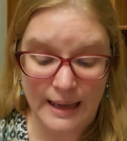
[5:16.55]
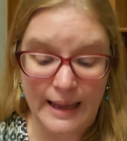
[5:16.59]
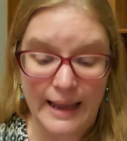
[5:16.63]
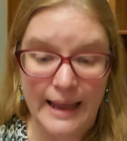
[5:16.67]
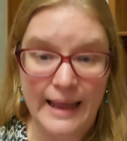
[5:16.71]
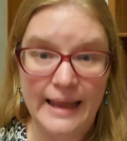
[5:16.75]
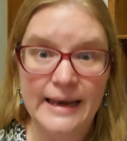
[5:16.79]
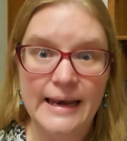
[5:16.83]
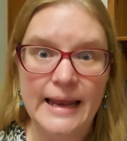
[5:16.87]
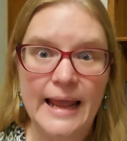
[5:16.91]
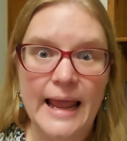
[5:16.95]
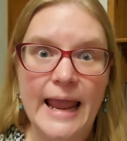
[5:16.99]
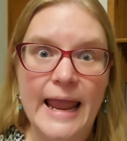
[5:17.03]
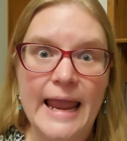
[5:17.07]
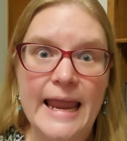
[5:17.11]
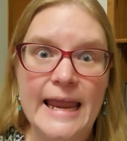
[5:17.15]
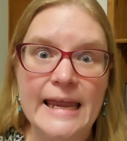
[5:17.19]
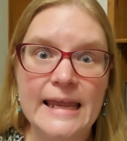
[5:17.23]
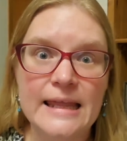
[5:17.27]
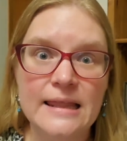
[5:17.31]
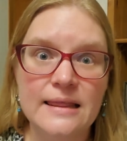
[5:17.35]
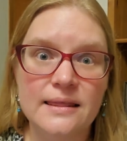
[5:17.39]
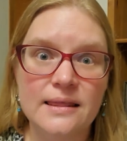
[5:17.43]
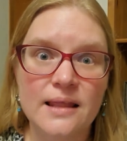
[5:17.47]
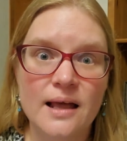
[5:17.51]
and
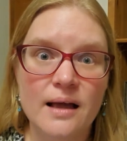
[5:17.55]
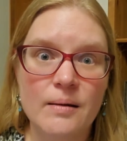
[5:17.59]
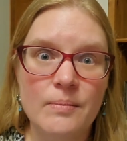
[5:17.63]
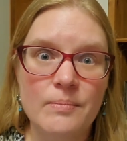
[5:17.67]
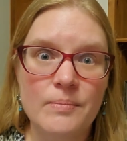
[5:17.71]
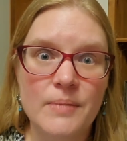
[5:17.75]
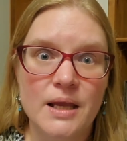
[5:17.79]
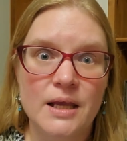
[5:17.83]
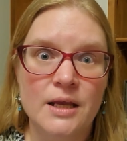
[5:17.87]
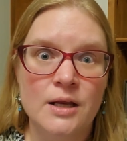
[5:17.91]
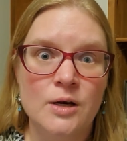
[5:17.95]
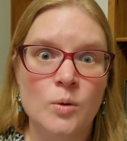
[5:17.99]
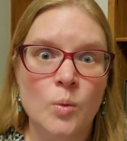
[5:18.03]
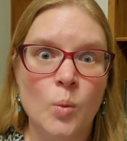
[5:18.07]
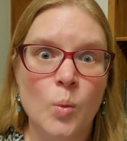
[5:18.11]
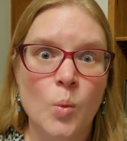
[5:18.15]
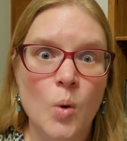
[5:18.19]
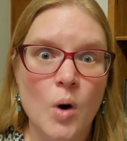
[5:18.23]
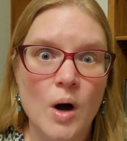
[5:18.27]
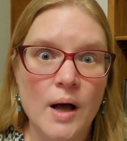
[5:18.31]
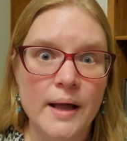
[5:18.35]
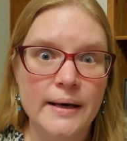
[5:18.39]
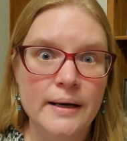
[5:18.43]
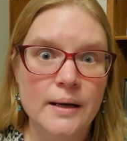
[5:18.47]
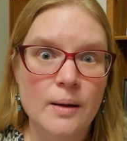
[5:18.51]
ate them in
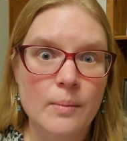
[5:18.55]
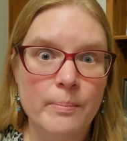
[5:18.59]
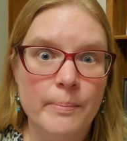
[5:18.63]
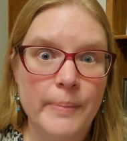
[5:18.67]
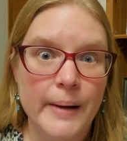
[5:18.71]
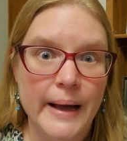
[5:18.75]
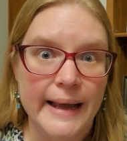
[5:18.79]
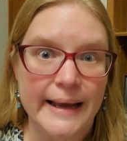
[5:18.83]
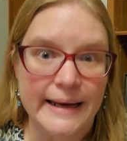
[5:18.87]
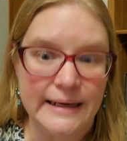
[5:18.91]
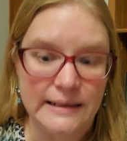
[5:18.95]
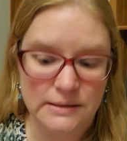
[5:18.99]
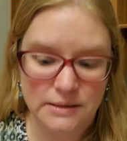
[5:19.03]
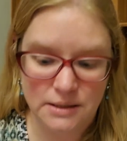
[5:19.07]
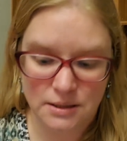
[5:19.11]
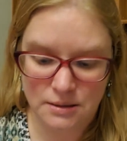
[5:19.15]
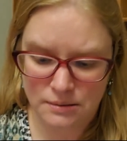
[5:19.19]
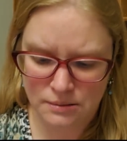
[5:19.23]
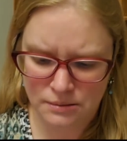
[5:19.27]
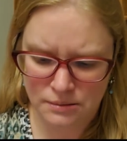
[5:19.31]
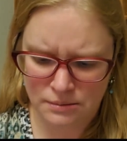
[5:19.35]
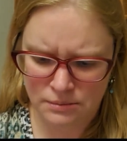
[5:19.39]
one bite,